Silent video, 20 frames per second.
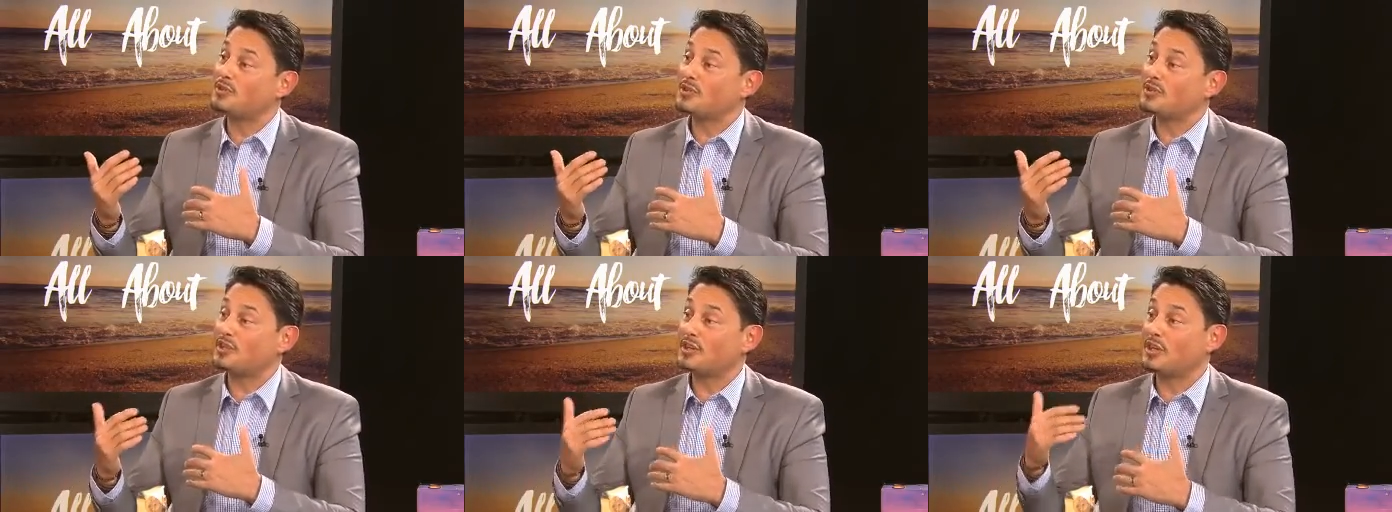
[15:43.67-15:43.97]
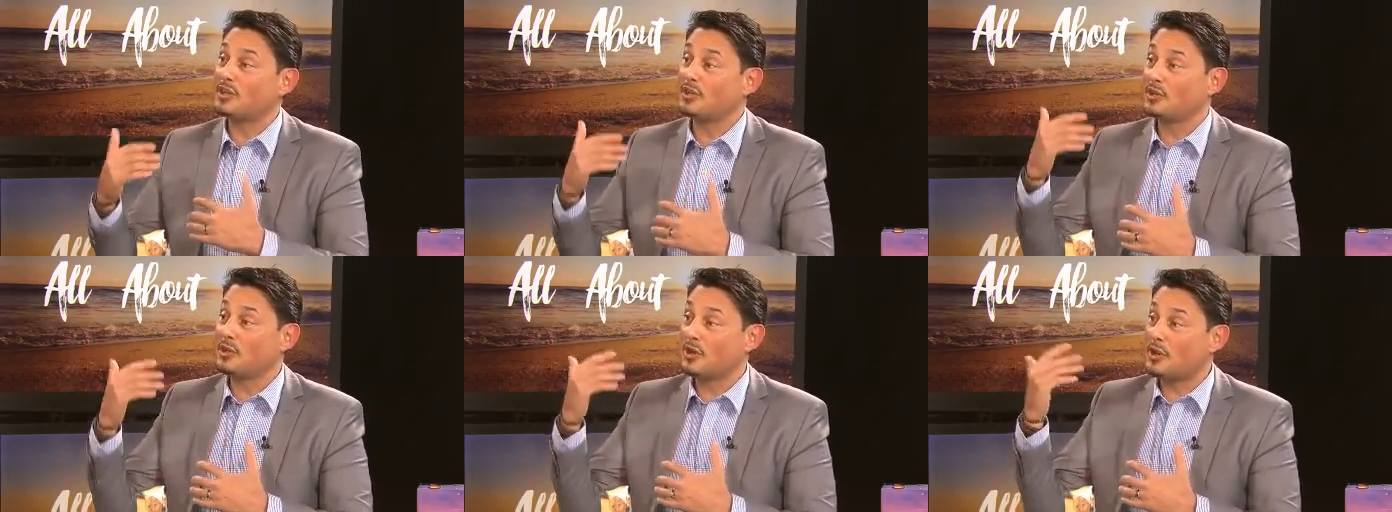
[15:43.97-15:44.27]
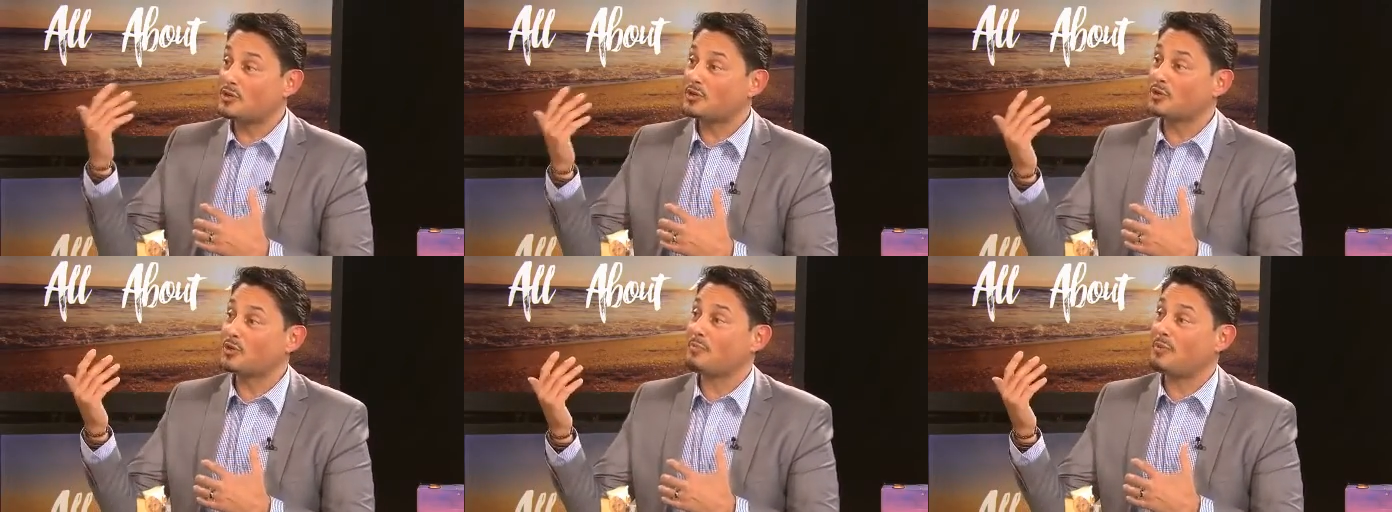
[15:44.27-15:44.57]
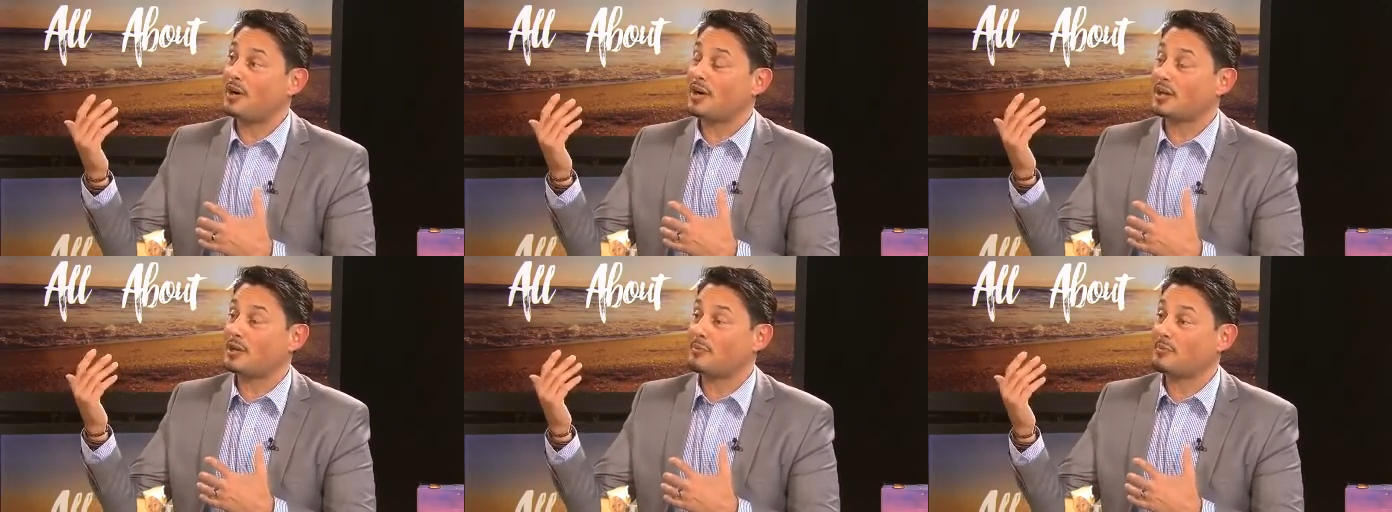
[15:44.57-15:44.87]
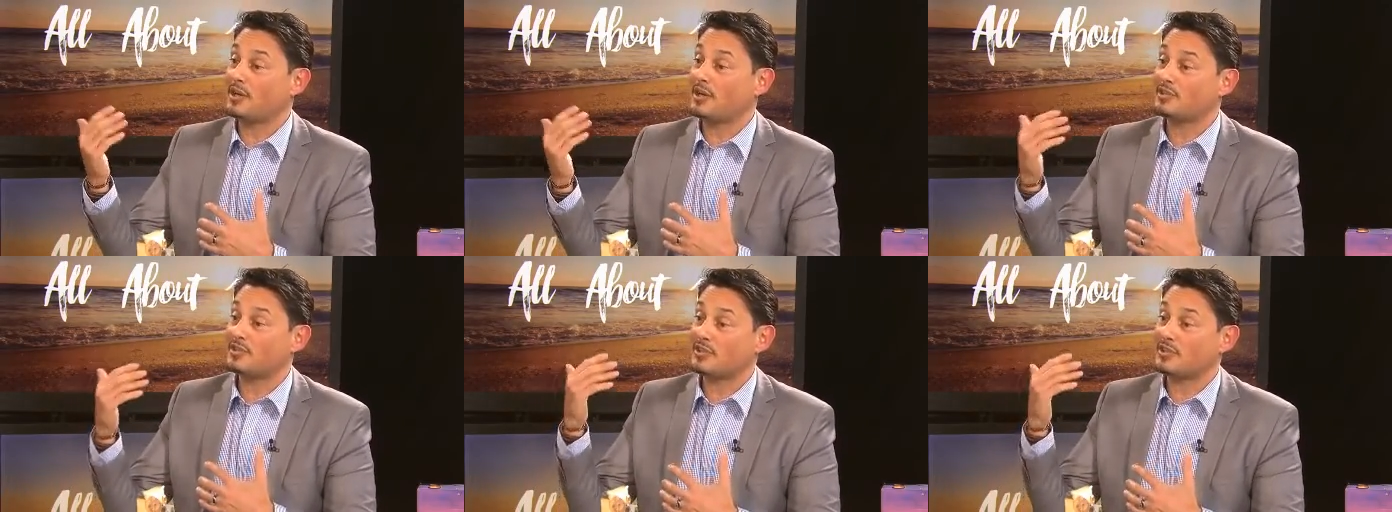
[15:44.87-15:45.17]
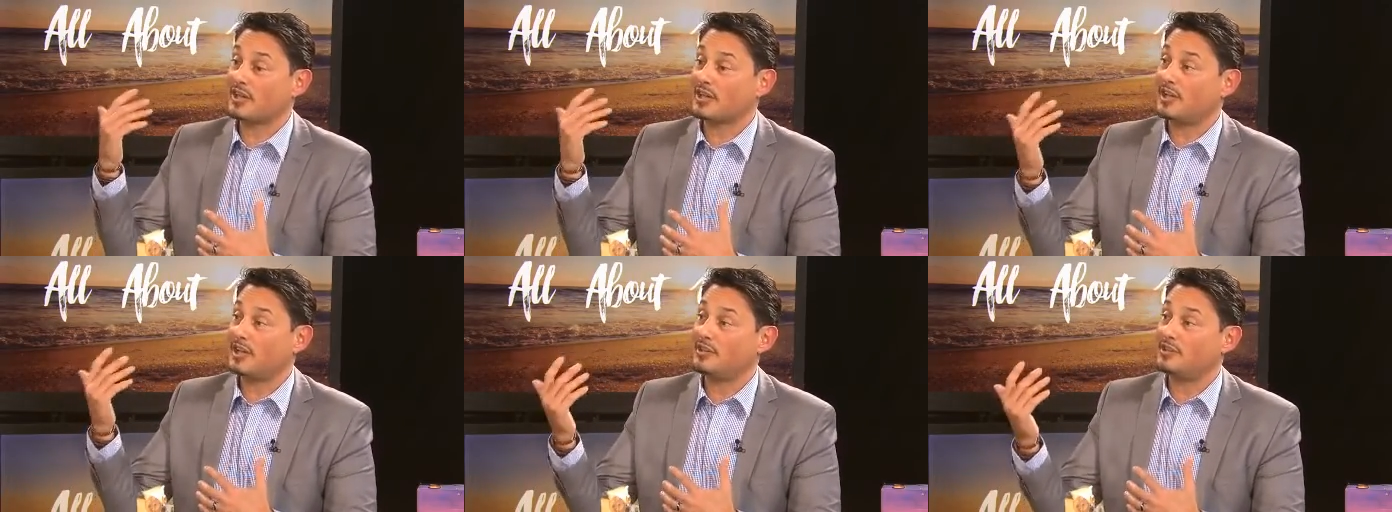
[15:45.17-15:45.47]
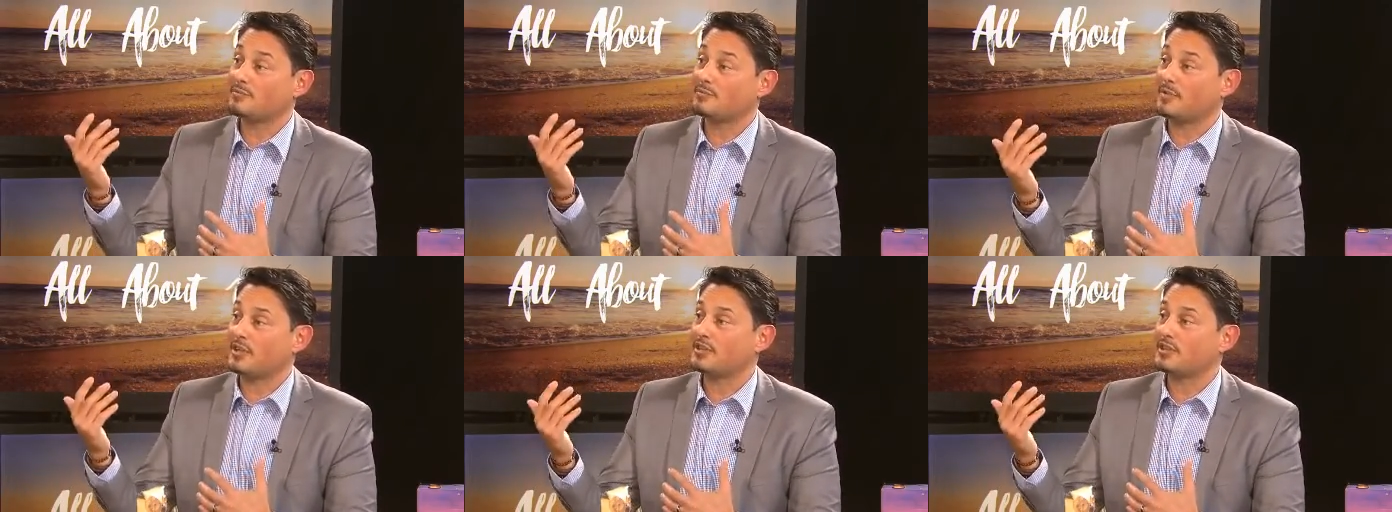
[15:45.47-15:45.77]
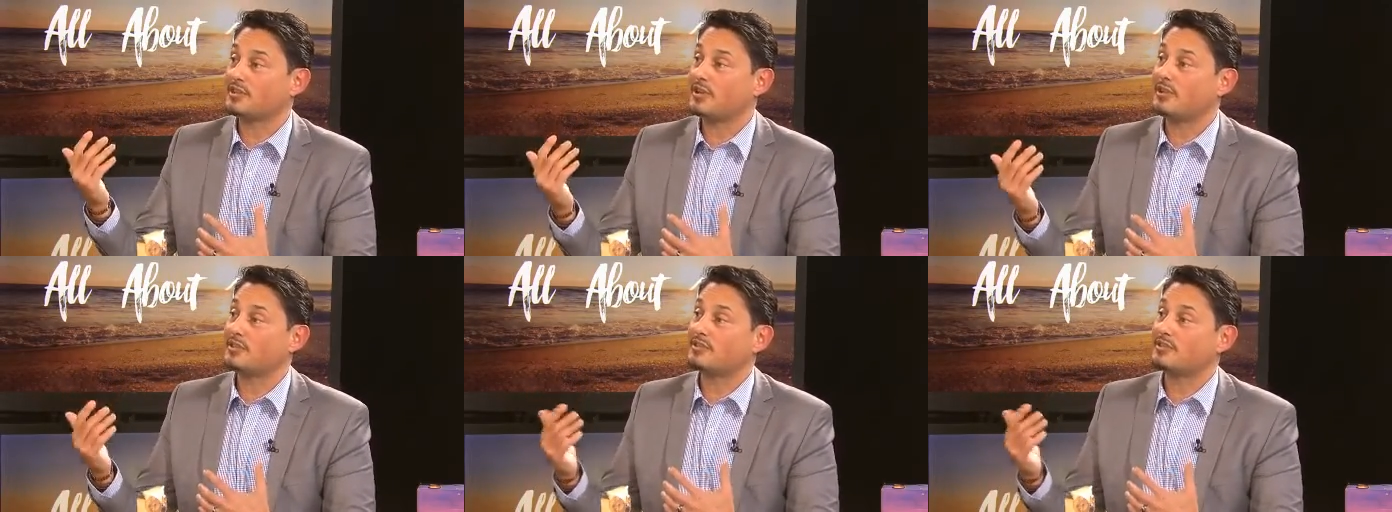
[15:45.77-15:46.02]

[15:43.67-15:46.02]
So your logical part of your brain says, okay, this makes sense,